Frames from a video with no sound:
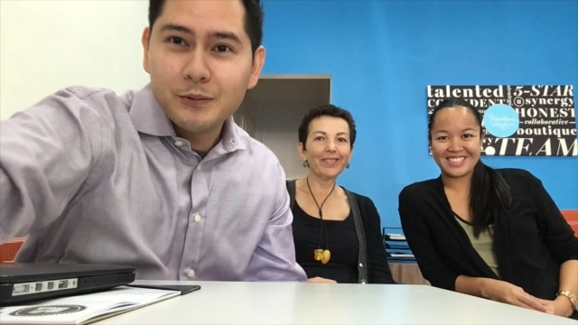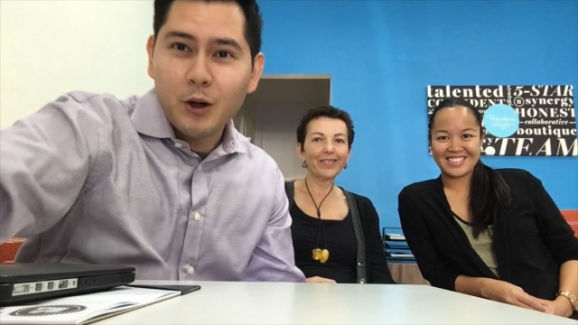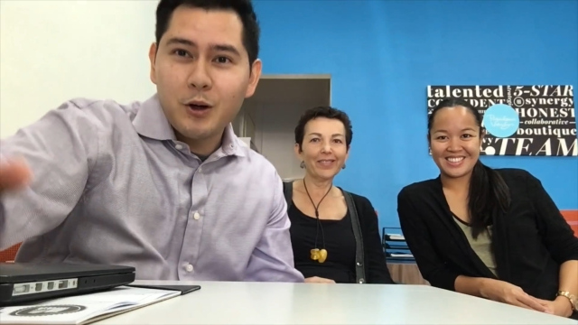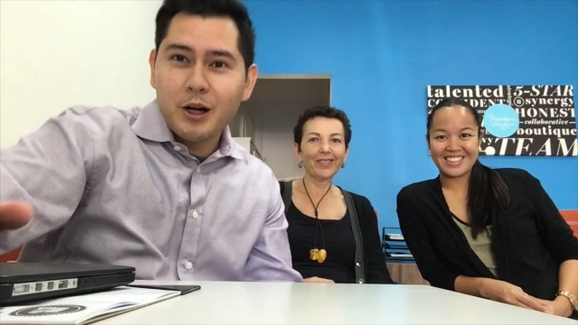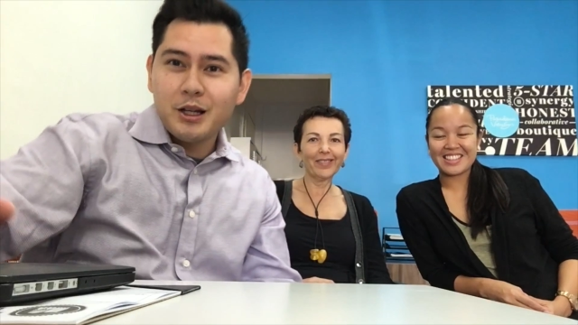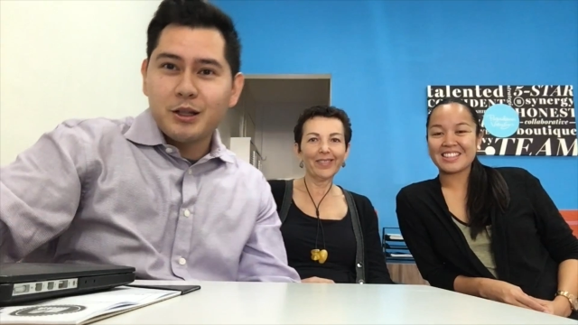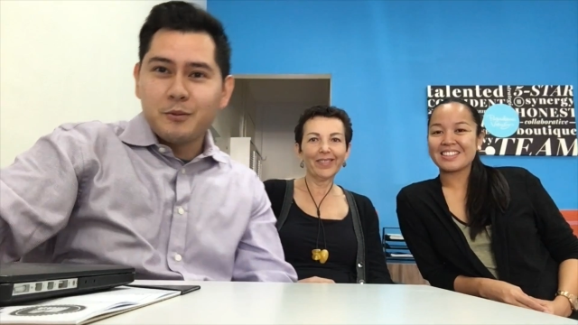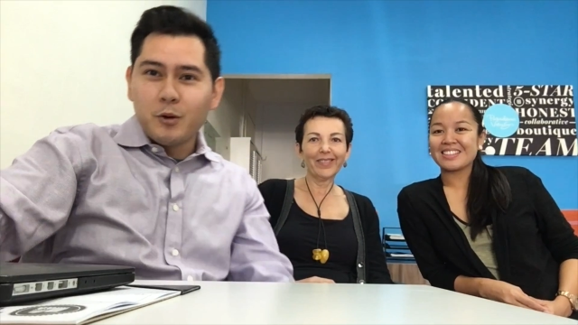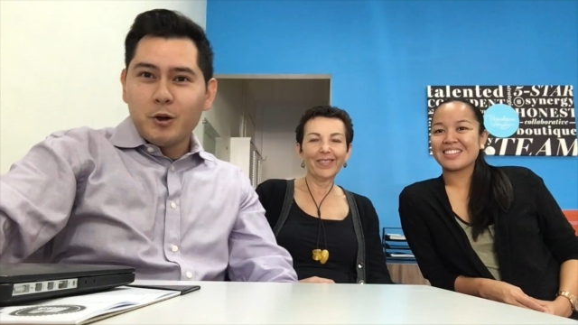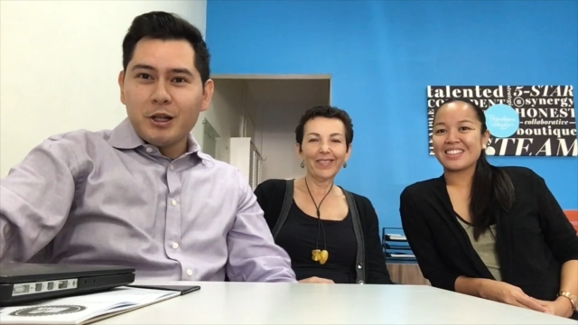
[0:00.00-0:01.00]
Speaker 1: All right,
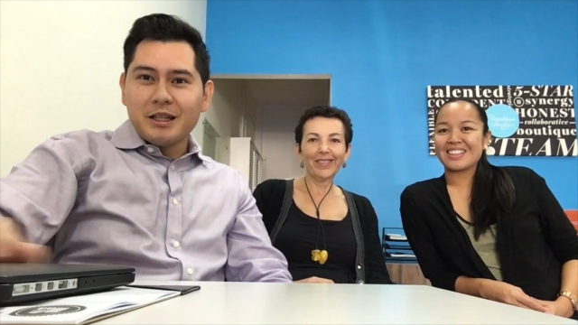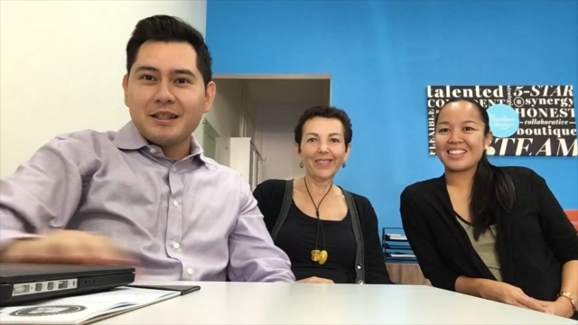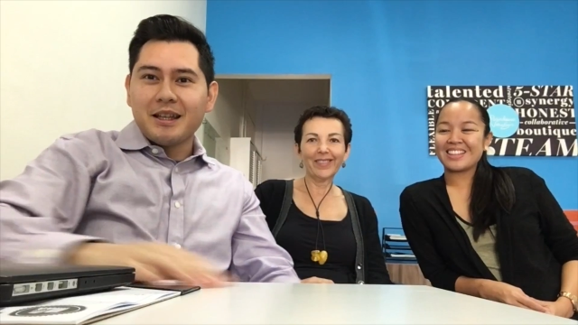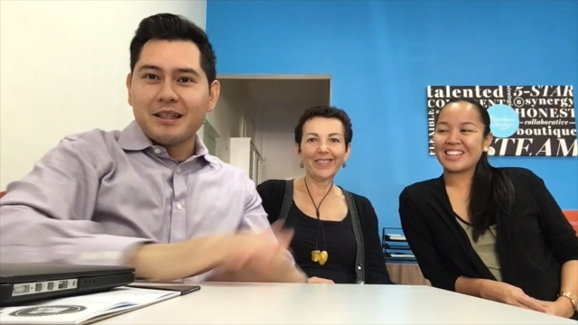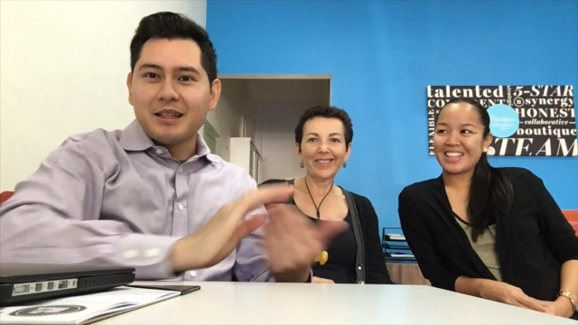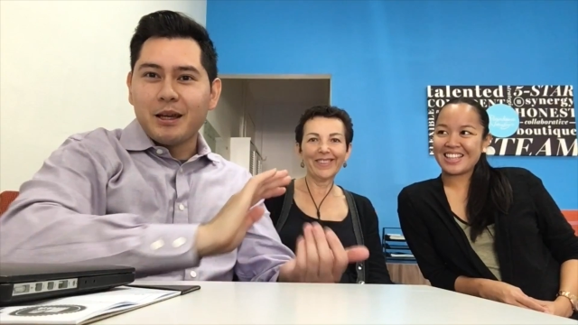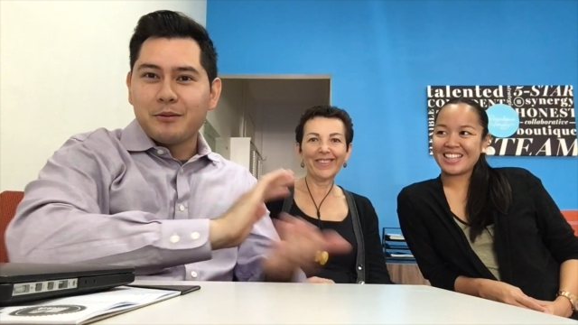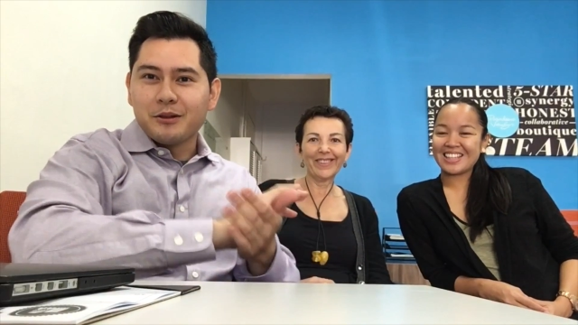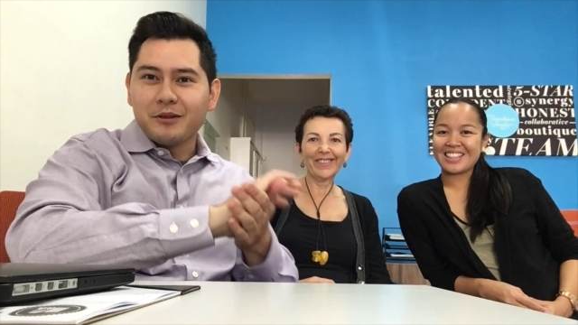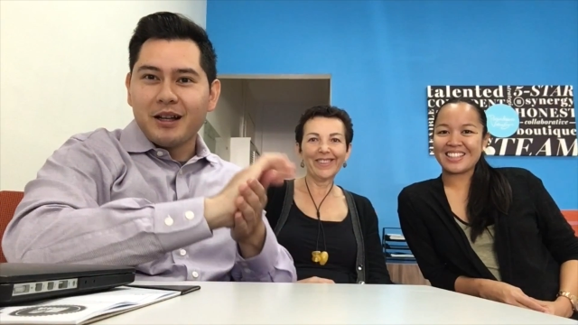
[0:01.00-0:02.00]
good morning, San
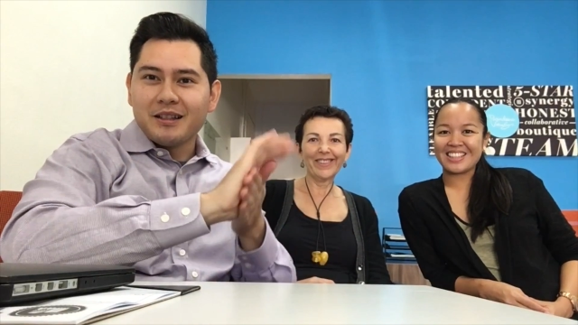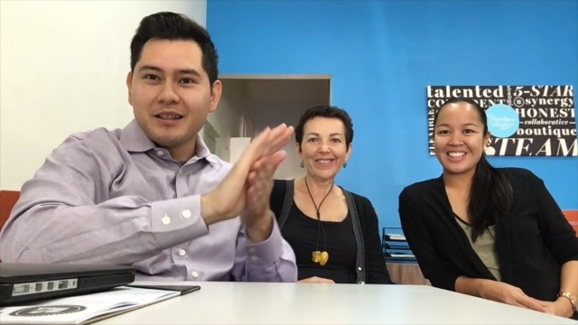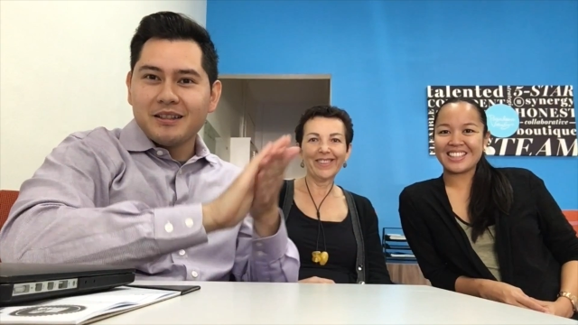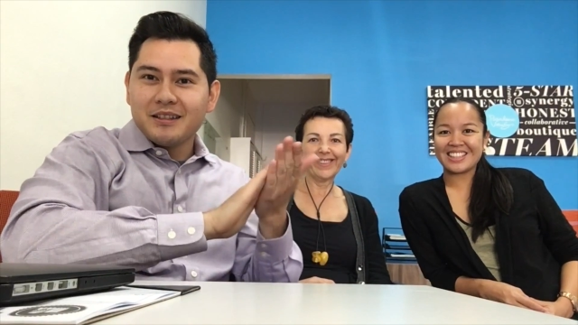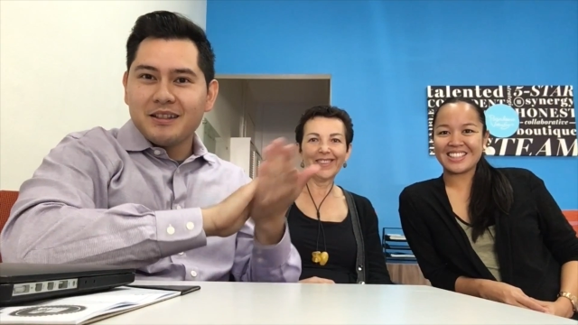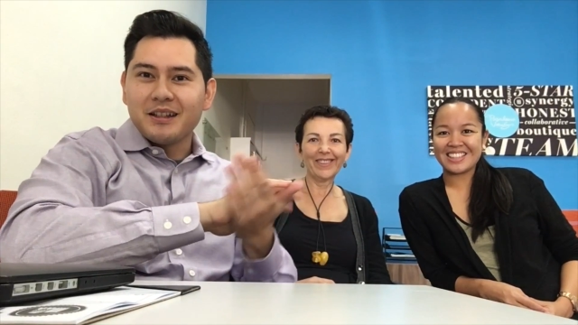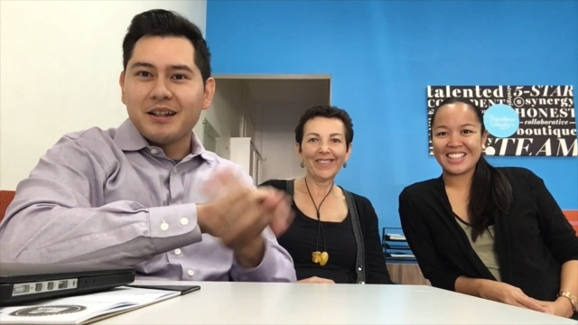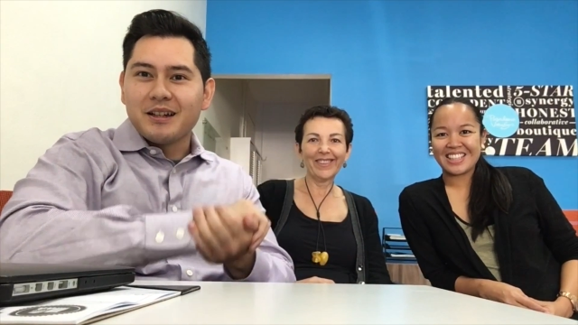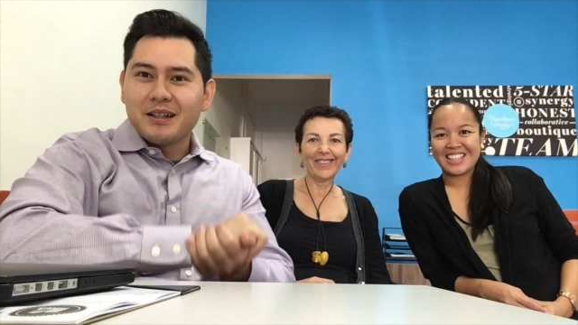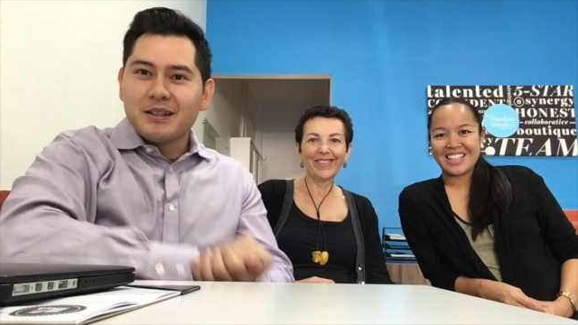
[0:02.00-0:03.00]
Gabriel Valians.
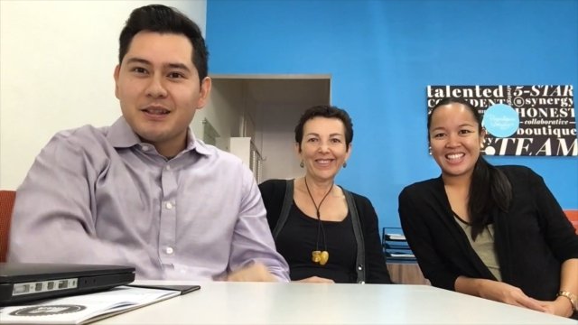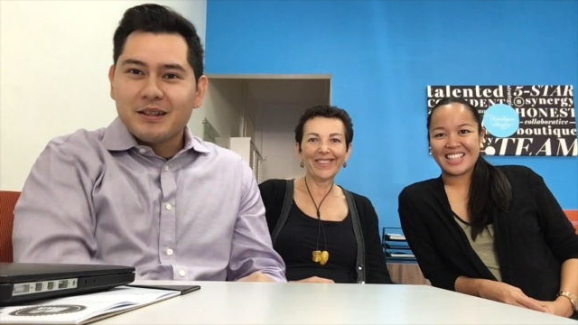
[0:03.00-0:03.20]
Uh,